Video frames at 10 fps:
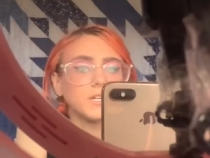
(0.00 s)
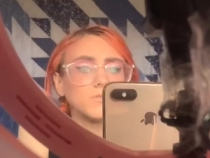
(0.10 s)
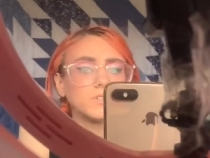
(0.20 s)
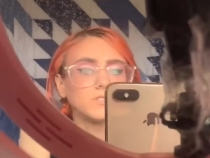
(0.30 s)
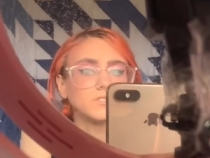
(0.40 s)

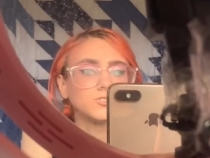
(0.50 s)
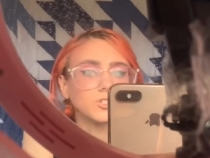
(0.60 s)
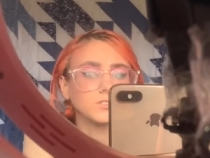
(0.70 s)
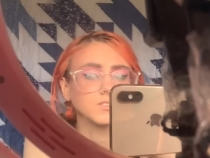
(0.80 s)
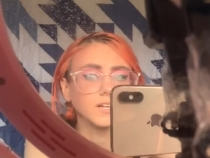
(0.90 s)
even
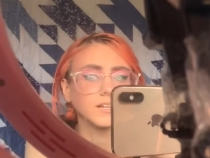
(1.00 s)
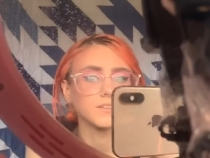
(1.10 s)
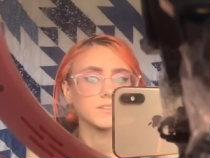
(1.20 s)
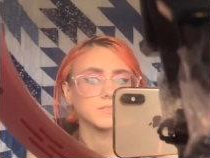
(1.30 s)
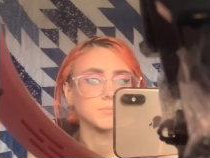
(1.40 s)
just saying
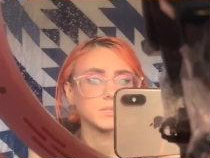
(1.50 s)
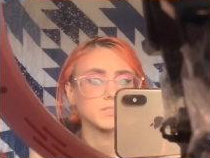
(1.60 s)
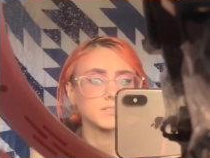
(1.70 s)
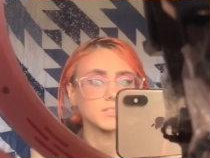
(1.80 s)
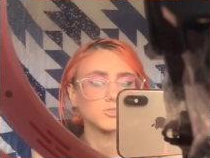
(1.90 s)
this because
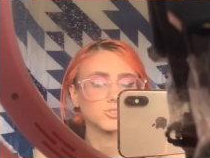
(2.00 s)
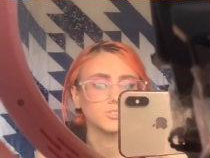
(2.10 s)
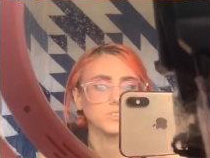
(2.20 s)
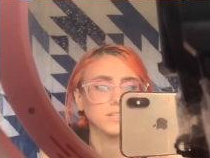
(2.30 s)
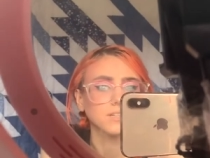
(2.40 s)
I could just
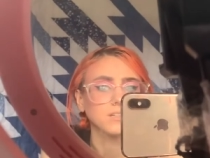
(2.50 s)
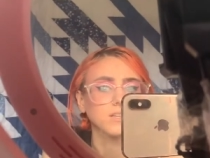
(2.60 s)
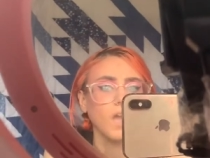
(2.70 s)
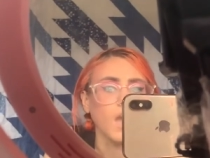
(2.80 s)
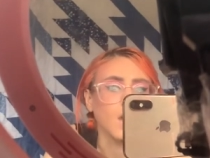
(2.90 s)
say it.
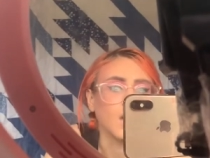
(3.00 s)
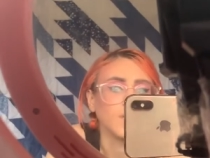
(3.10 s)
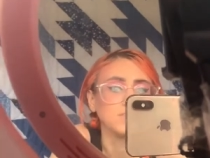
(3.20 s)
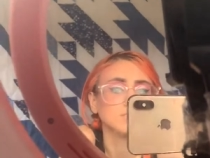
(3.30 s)
It's